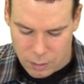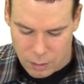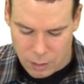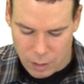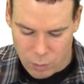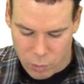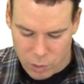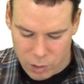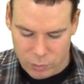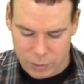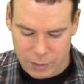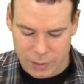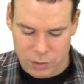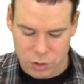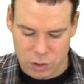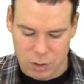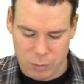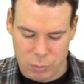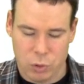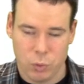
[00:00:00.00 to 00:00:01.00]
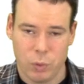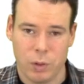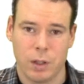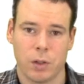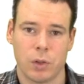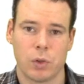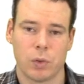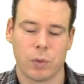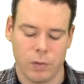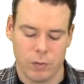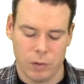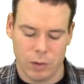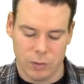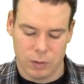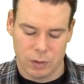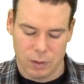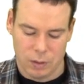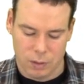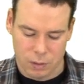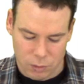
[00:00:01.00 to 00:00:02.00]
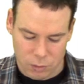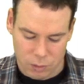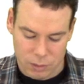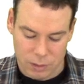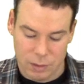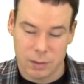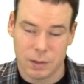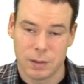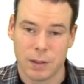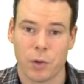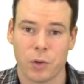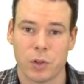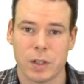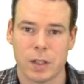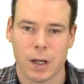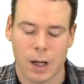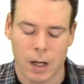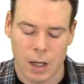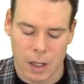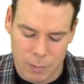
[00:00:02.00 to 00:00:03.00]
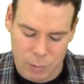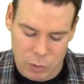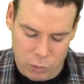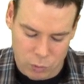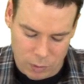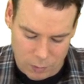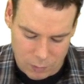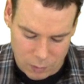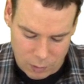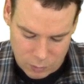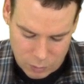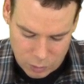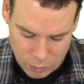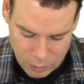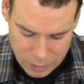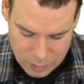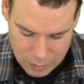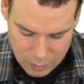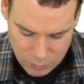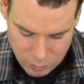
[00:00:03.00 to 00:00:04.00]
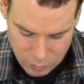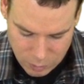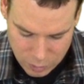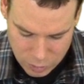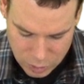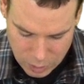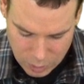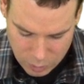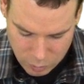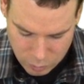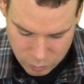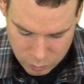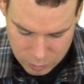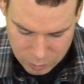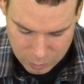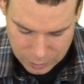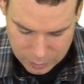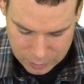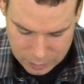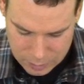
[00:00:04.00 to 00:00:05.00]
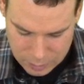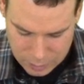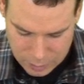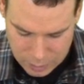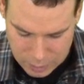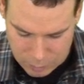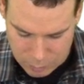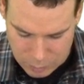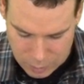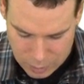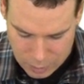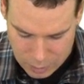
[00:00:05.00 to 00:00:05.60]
I want a relationship between their derivatives. Notice it's their time derivative. So I differentiate with respect to time.